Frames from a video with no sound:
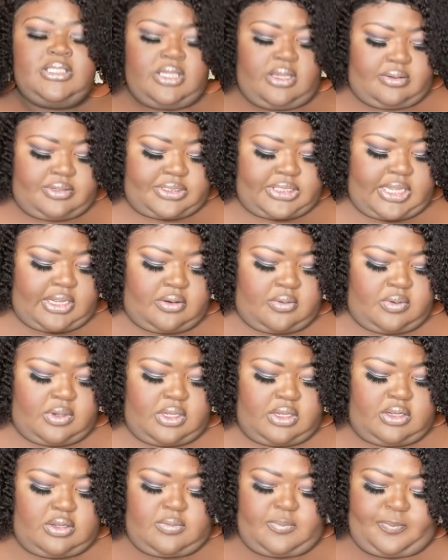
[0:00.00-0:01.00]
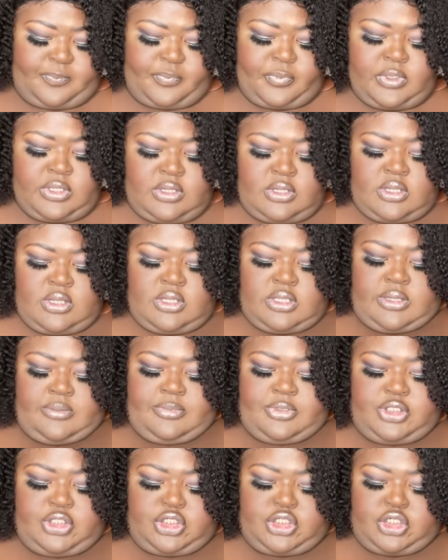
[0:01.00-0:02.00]
So I was like, well, let
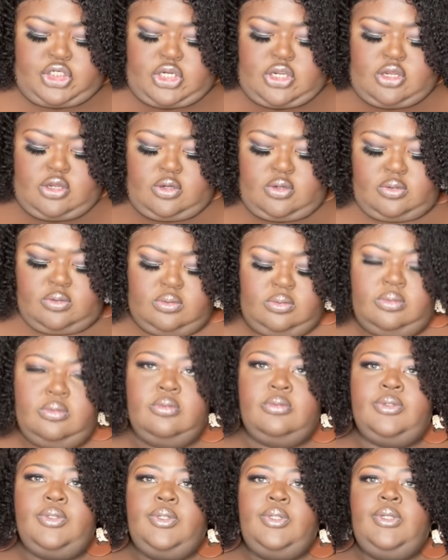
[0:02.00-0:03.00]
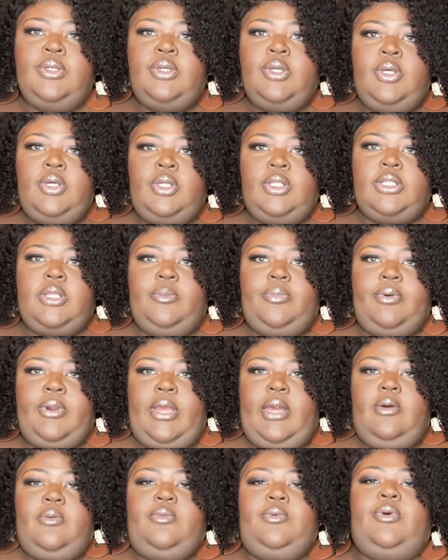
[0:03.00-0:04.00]
me show the
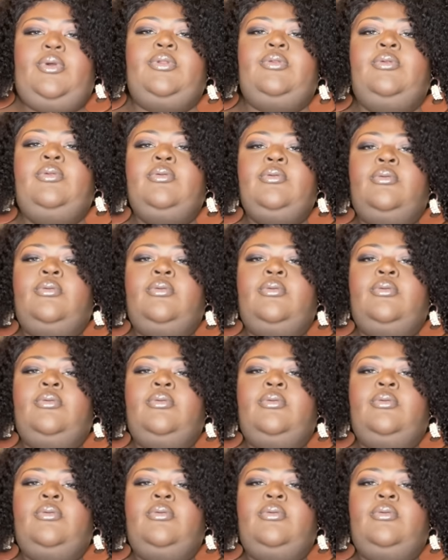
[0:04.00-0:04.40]
brown one.